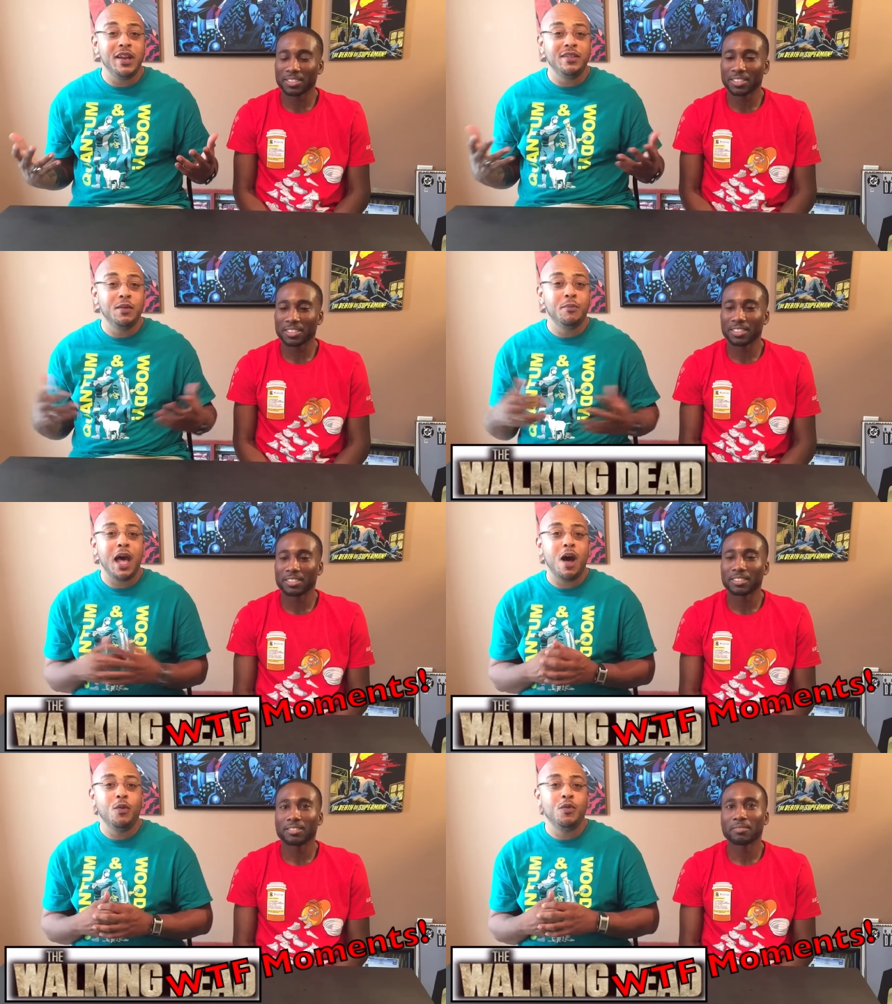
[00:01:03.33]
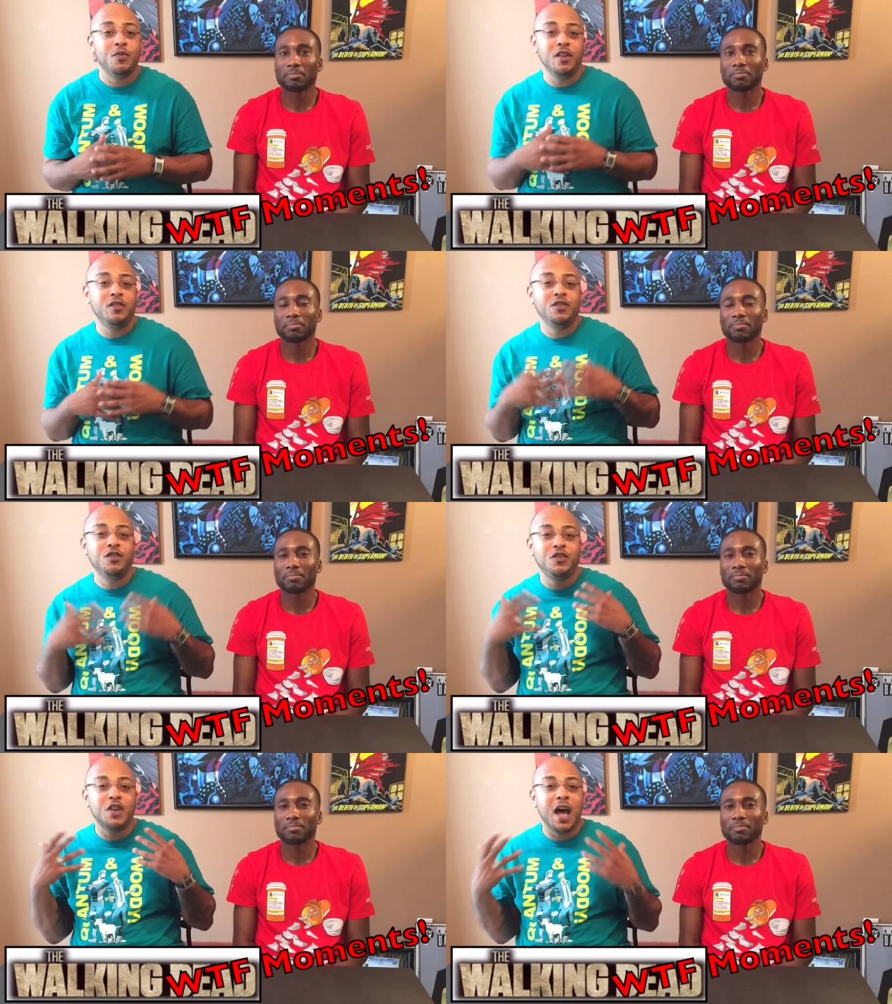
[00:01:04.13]
Speaker 1: is about the
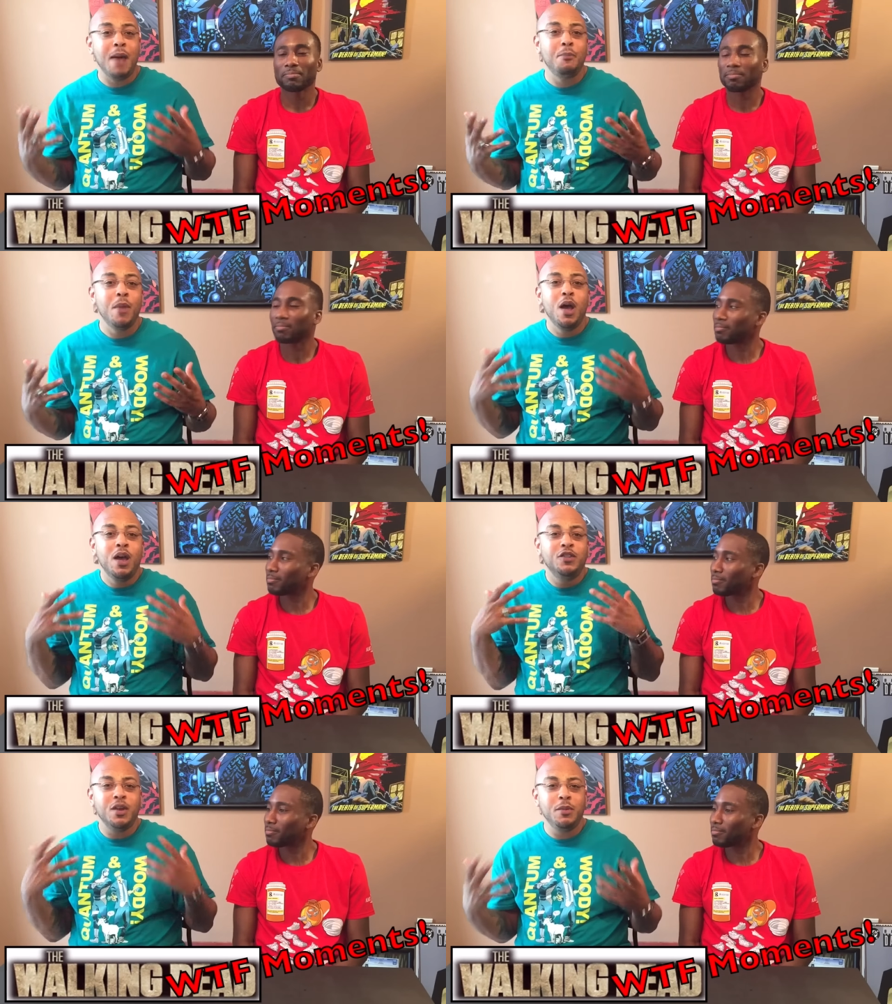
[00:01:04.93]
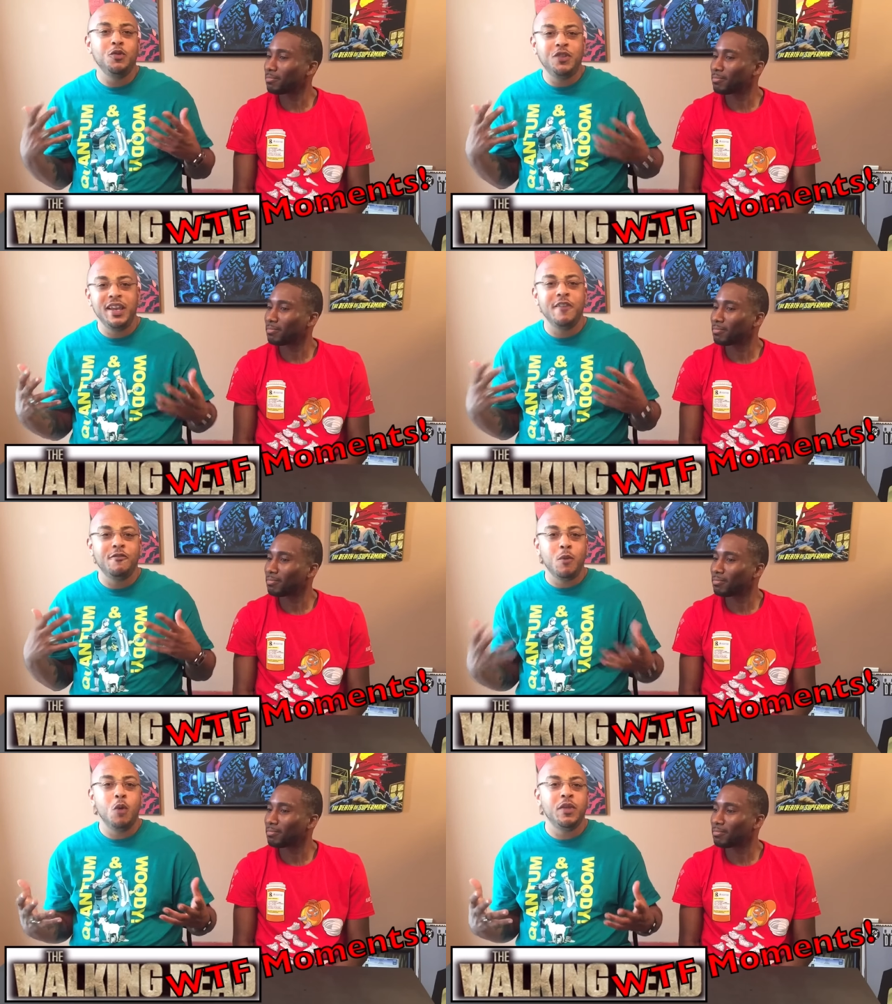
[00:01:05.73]
top WTF
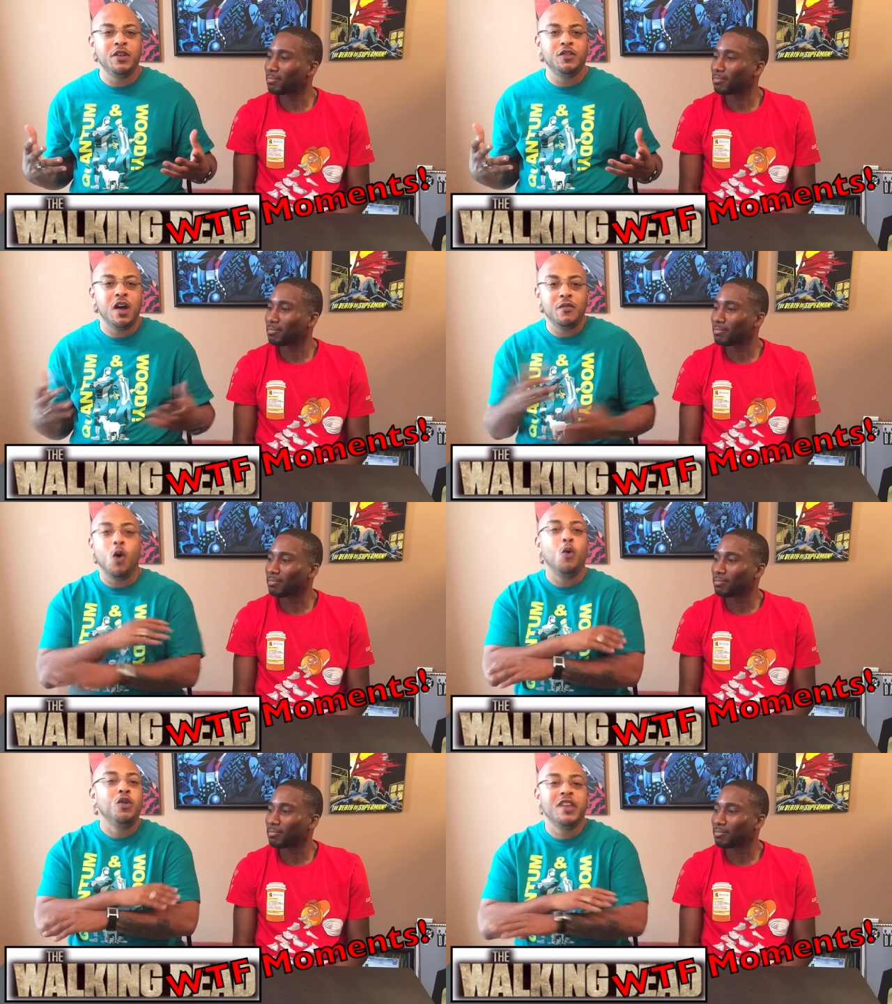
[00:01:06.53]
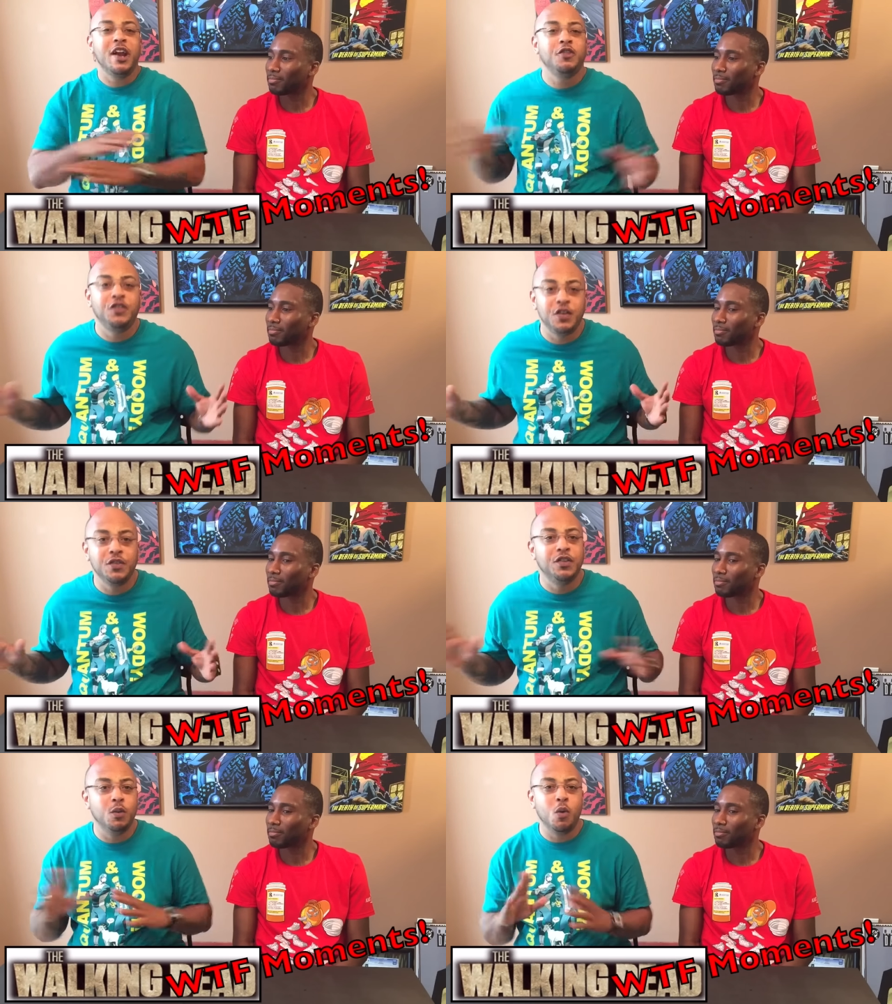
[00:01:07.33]
moments of the whole entire
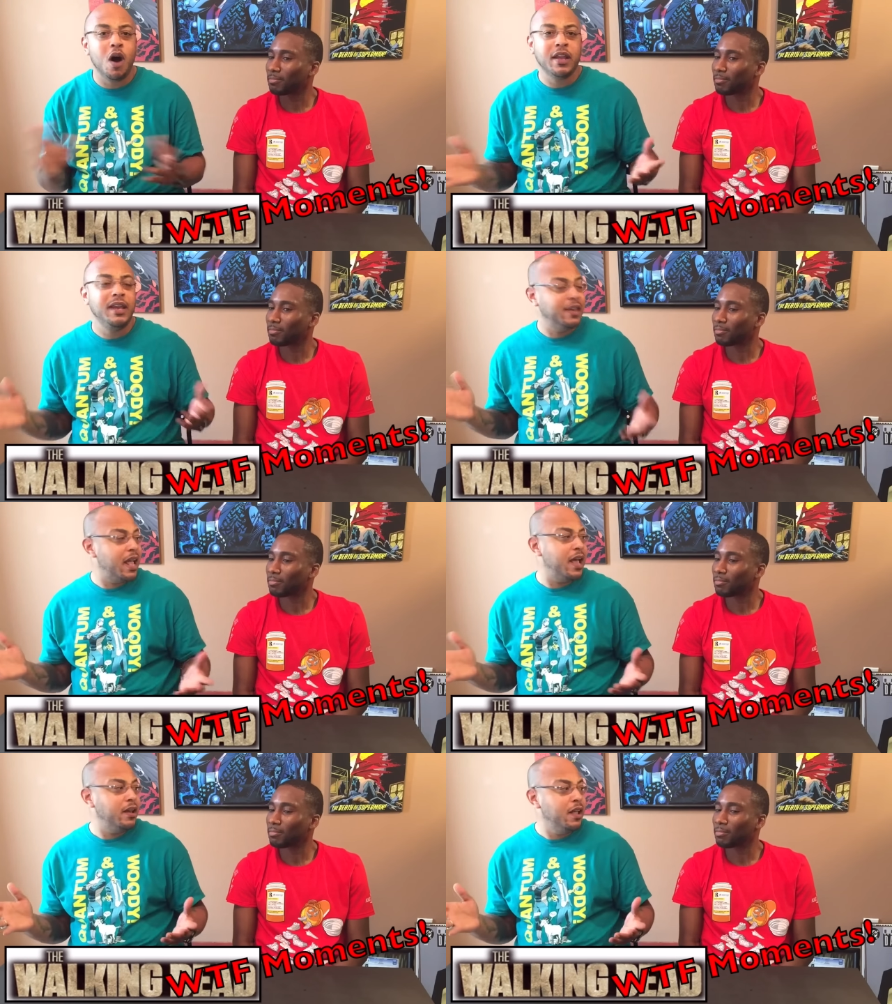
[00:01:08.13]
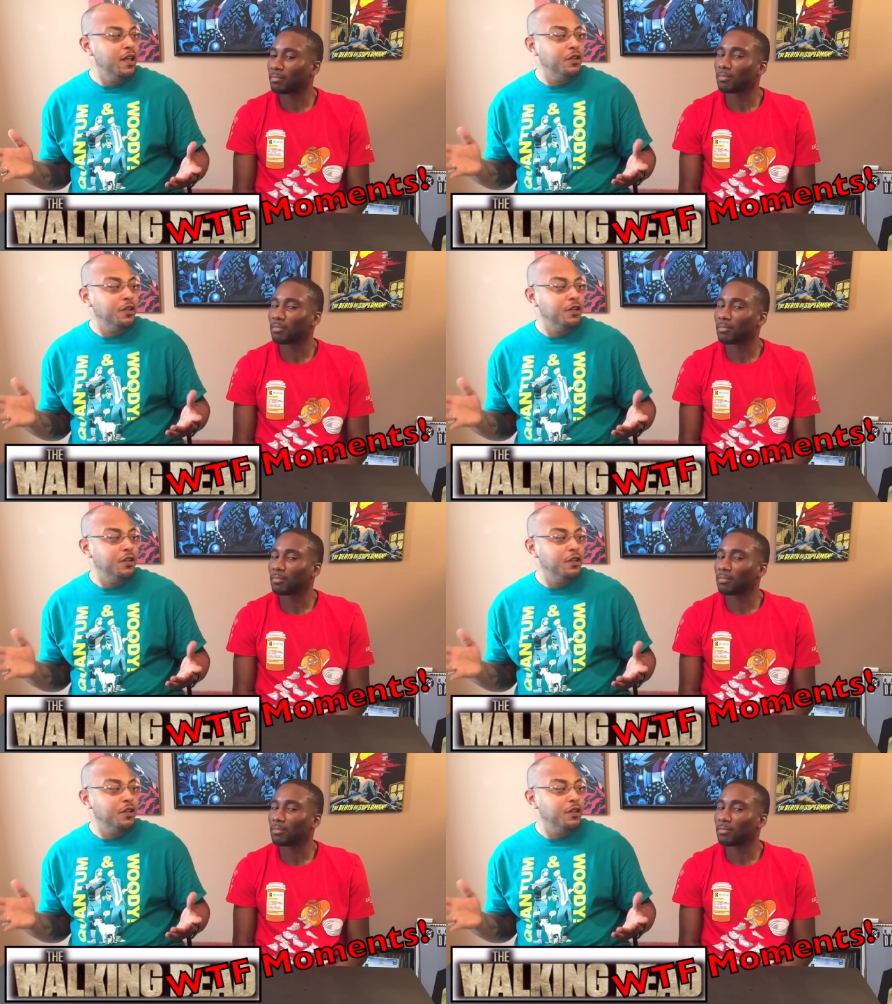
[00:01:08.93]
series of The Walking Dead.